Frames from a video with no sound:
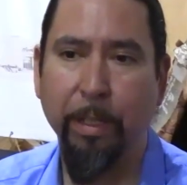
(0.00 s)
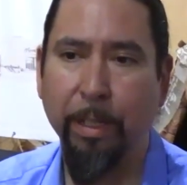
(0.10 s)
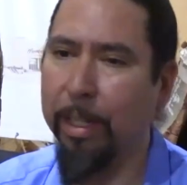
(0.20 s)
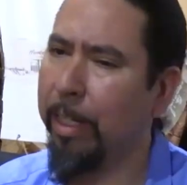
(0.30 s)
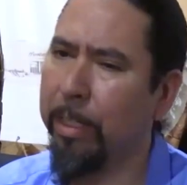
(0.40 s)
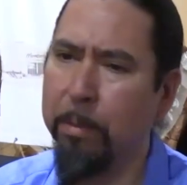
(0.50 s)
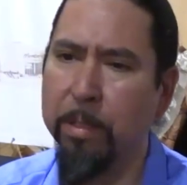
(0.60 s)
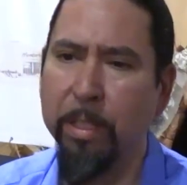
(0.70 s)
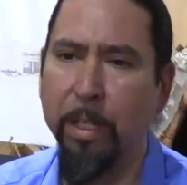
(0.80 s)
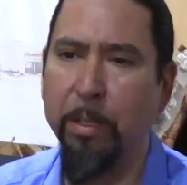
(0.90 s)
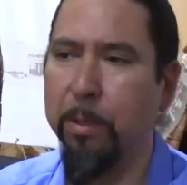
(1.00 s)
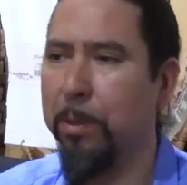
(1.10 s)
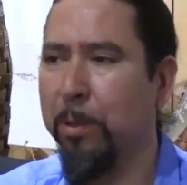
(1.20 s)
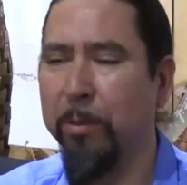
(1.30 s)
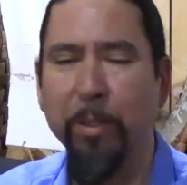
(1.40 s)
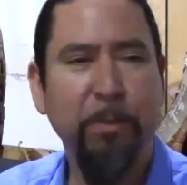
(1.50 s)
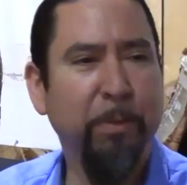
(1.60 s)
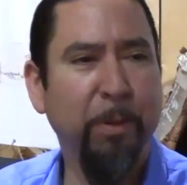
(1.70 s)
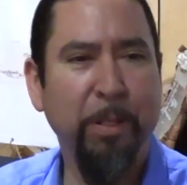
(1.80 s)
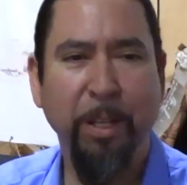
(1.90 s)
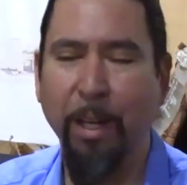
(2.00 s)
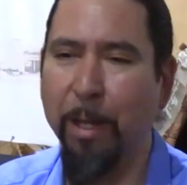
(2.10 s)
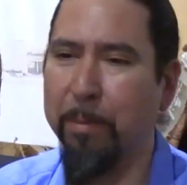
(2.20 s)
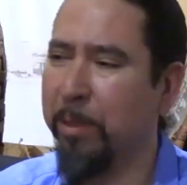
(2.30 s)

And I get them to say 2, 3, 4 times.